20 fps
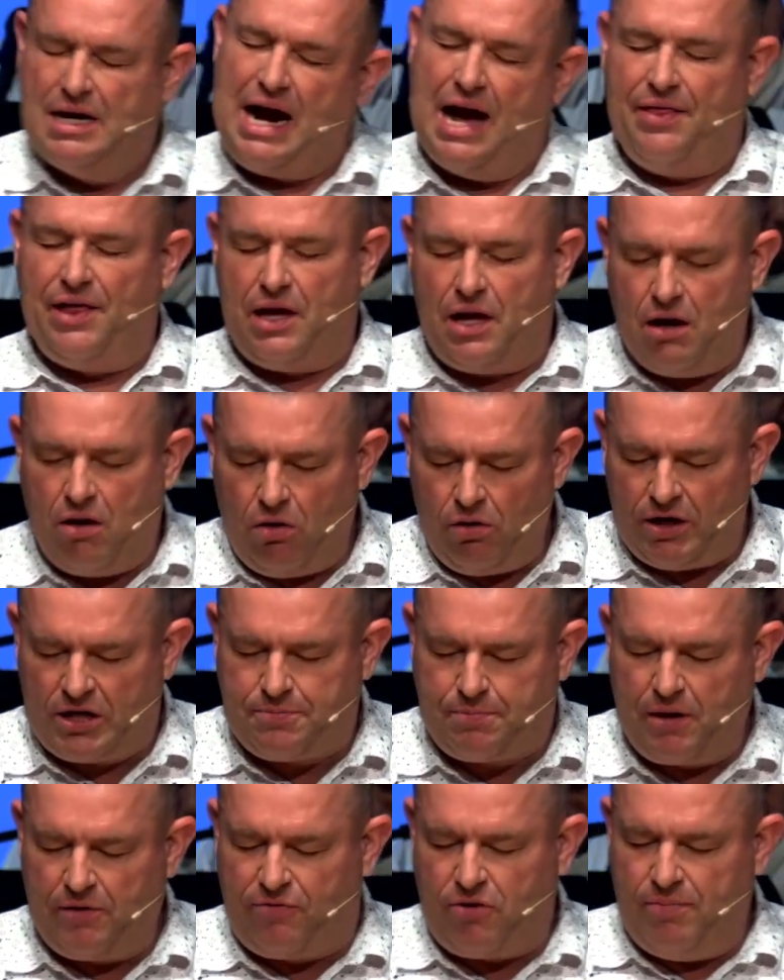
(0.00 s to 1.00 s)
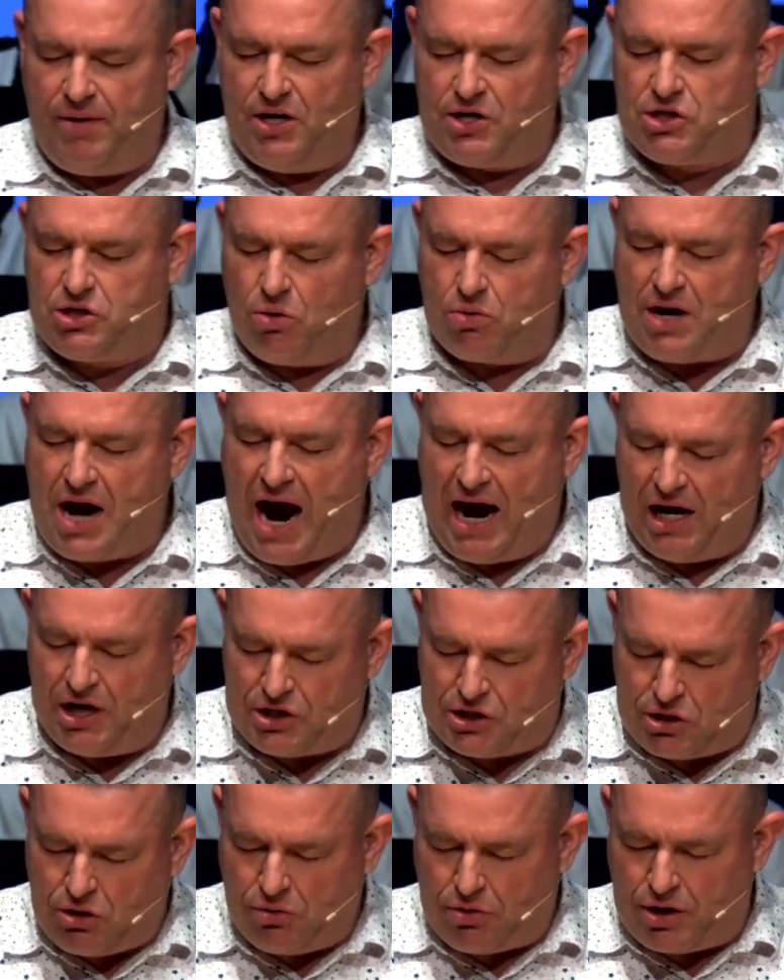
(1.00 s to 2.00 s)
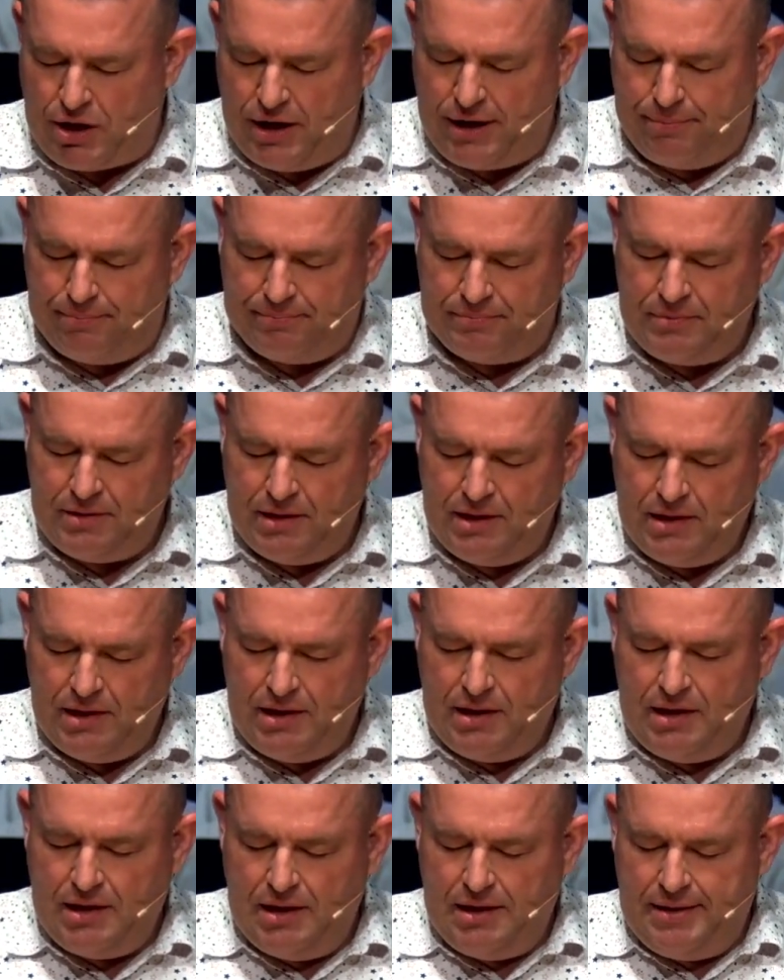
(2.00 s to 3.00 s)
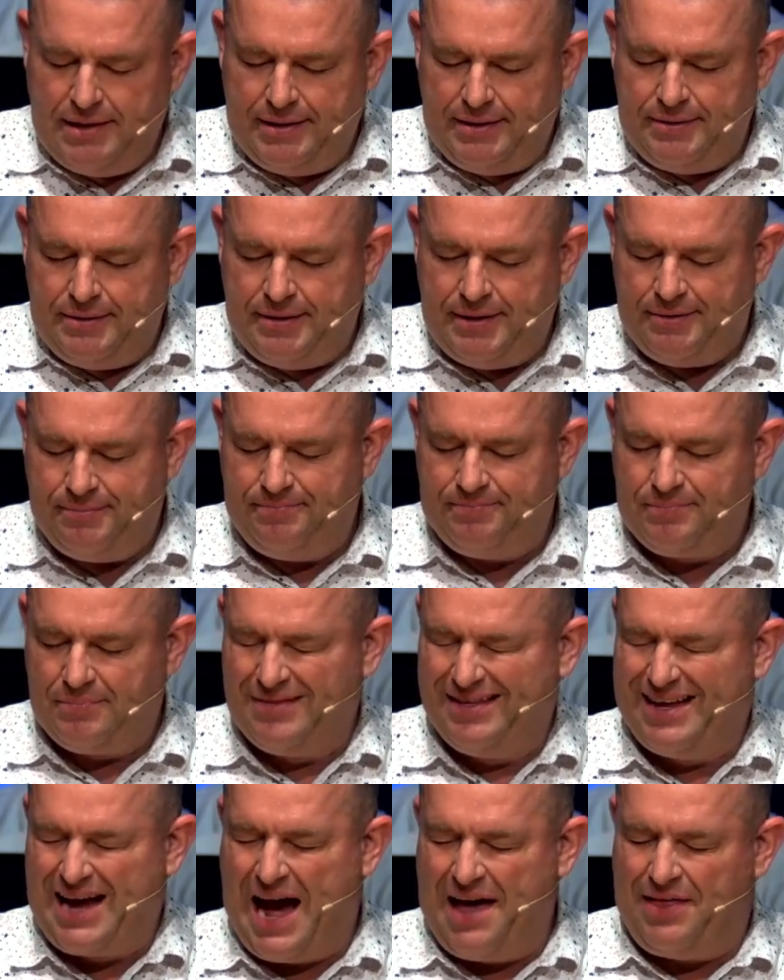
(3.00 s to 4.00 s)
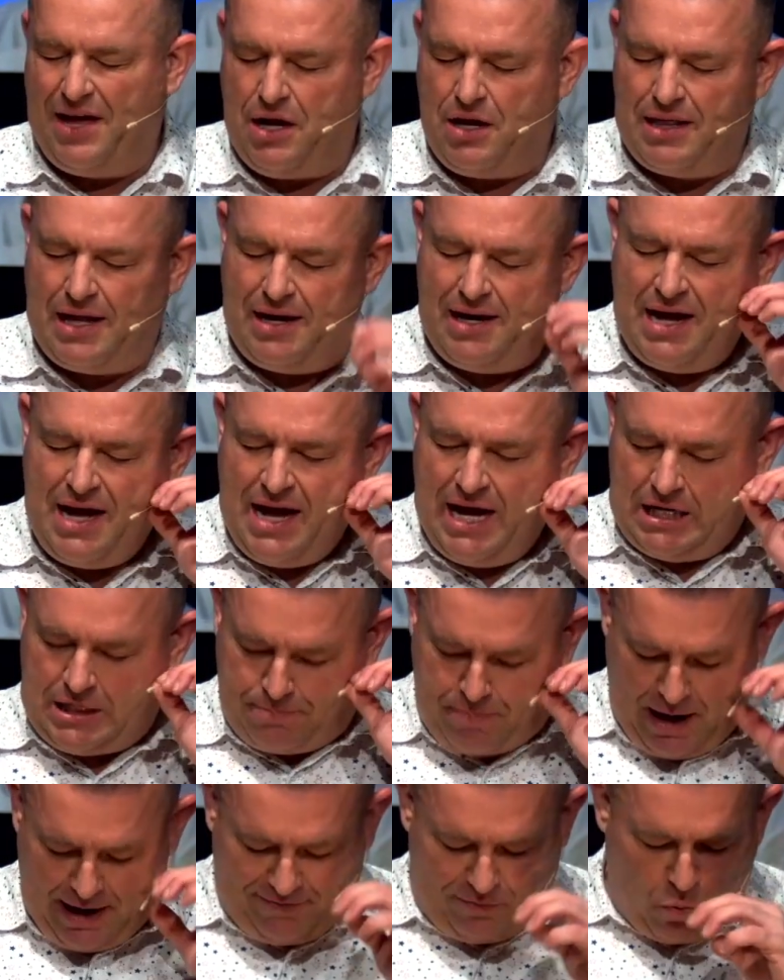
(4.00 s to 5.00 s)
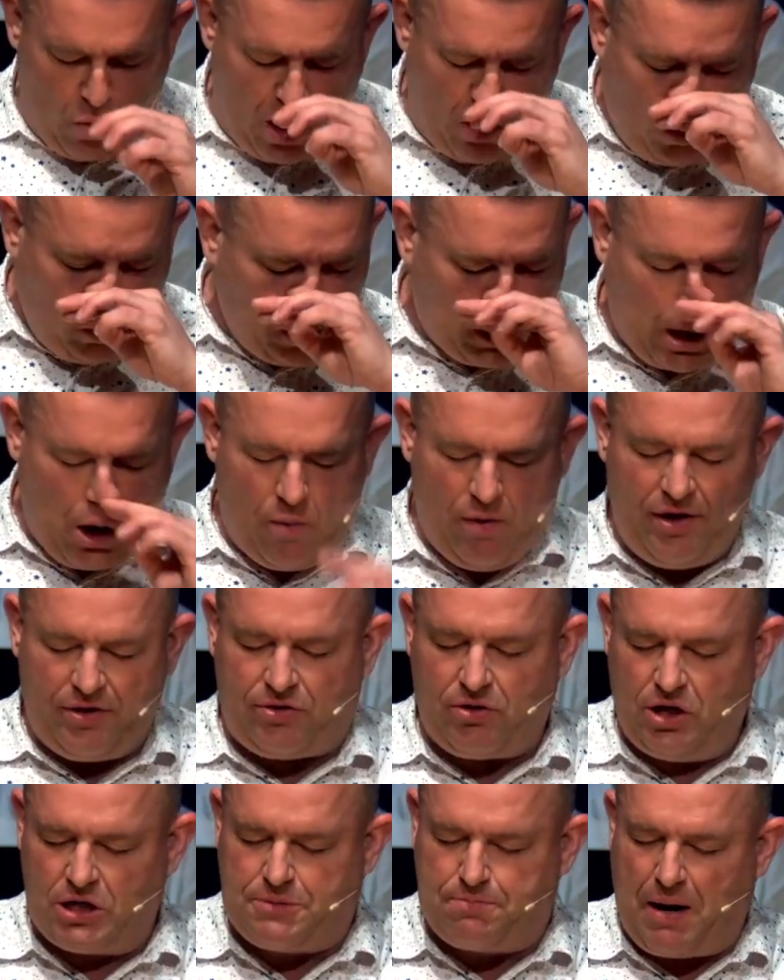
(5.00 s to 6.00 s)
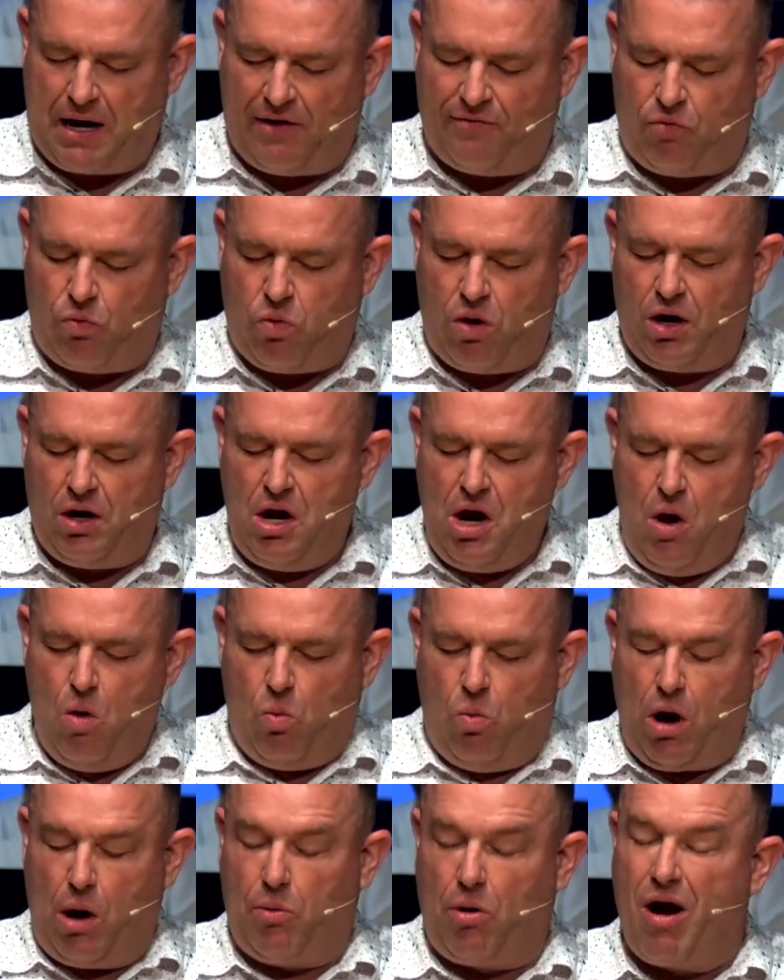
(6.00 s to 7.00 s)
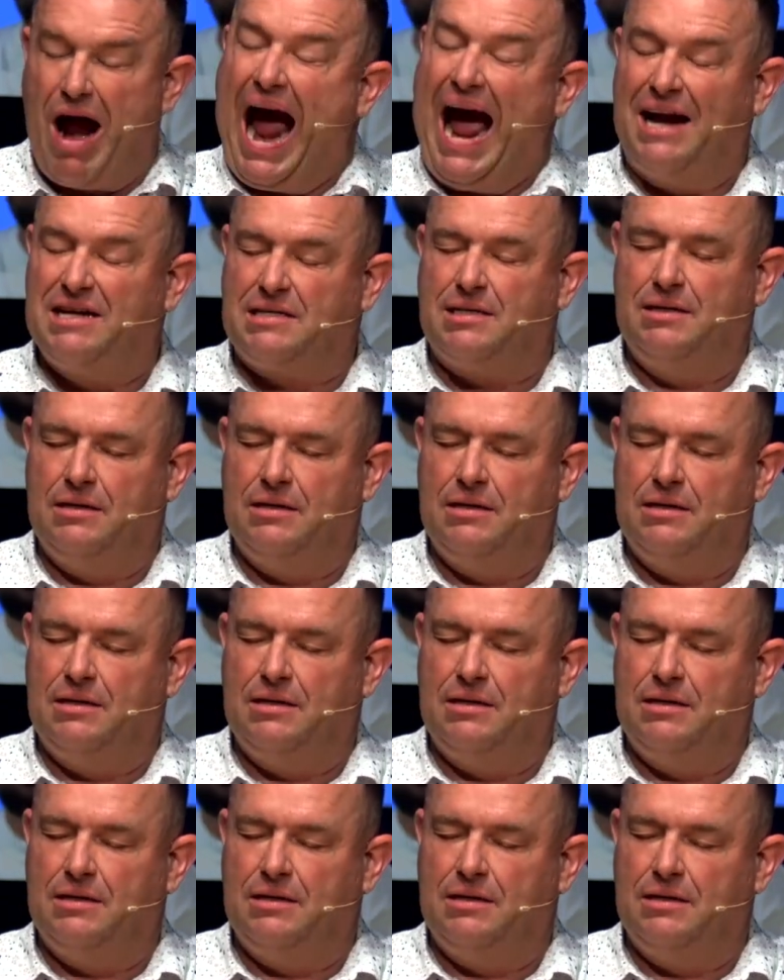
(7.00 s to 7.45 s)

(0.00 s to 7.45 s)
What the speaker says: I thank you, Holy Spirit, for being so kind and so good. I thank you that in spite of what we're going through, in spite of where we're at,